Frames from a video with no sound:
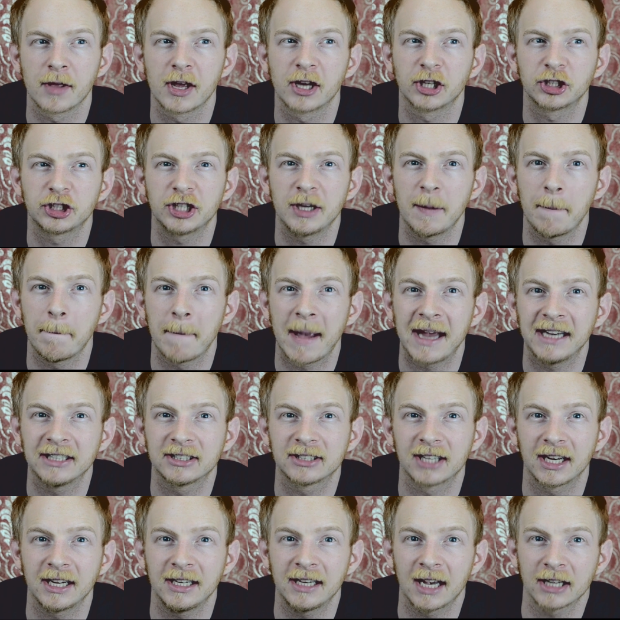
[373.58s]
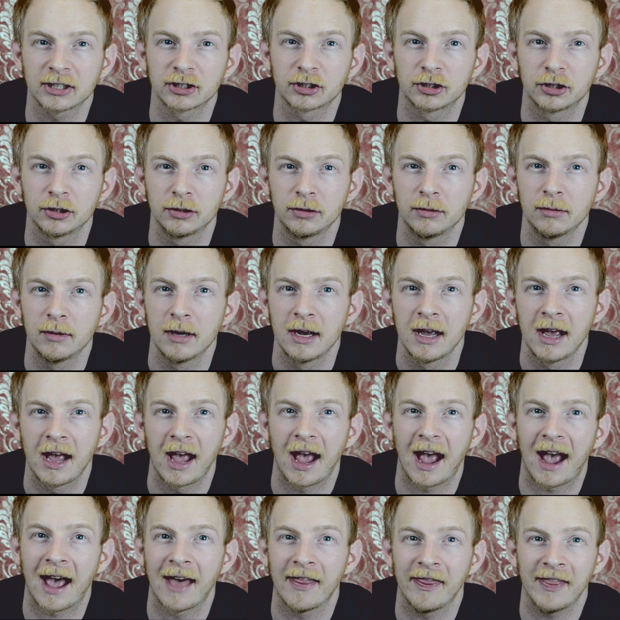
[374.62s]
she may say yes to,
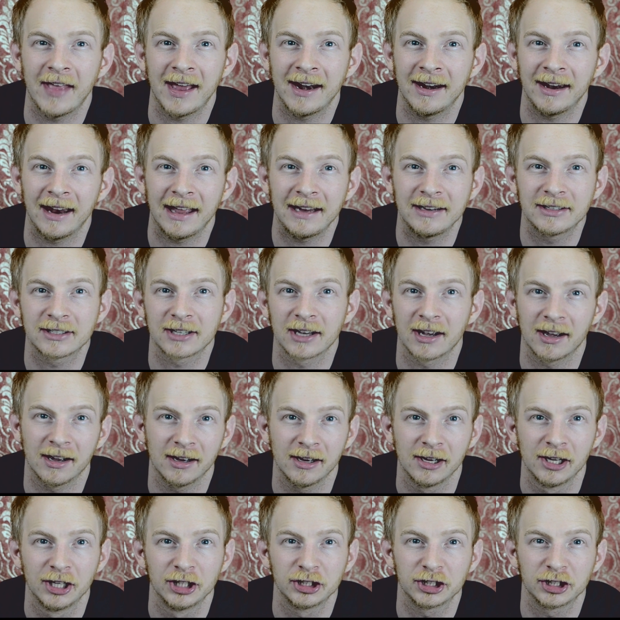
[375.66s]
and then later